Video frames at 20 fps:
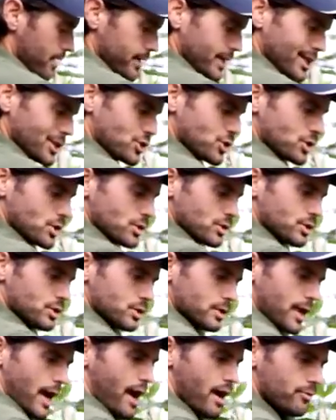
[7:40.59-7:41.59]
each
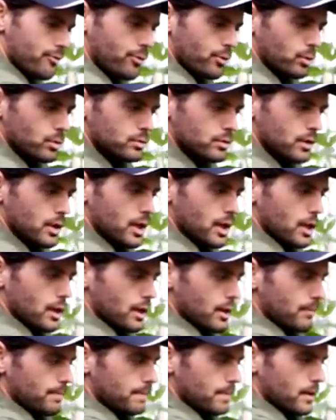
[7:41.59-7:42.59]
scaffold
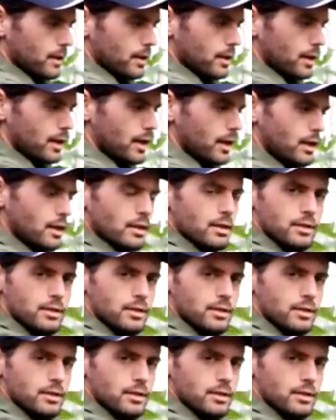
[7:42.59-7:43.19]
in